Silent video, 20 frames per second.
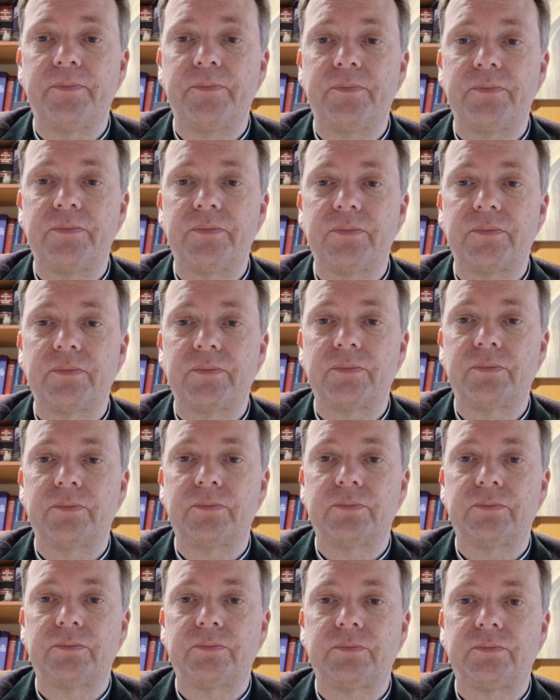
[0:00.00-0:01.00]

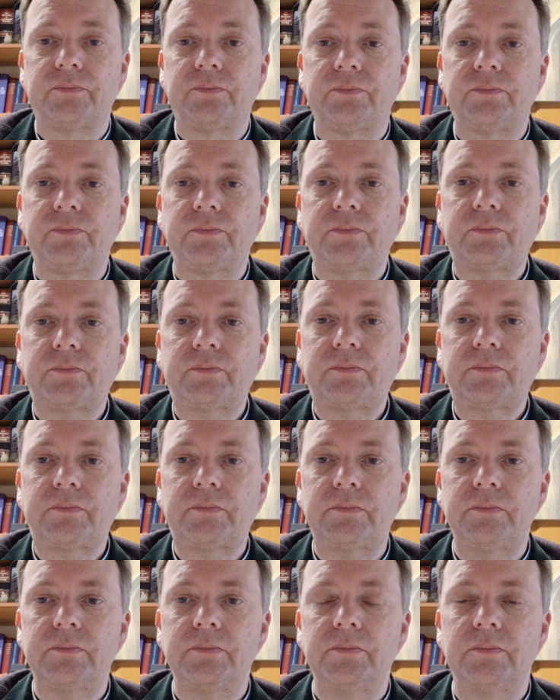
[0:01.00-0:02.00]

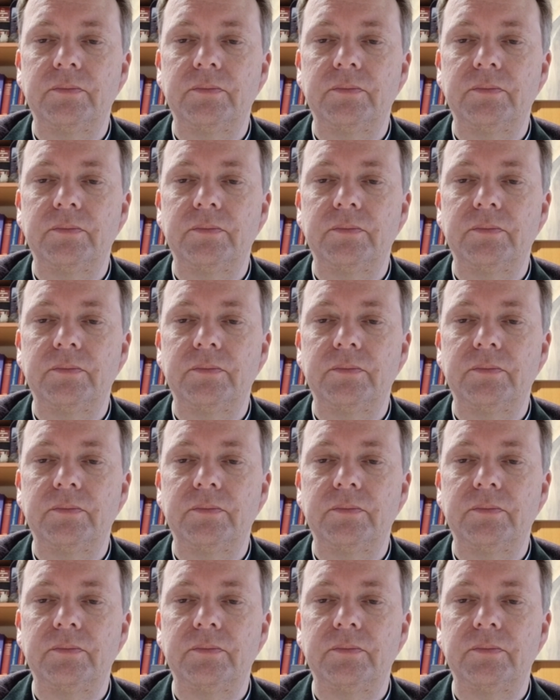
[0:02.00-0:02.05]
Nothing is said.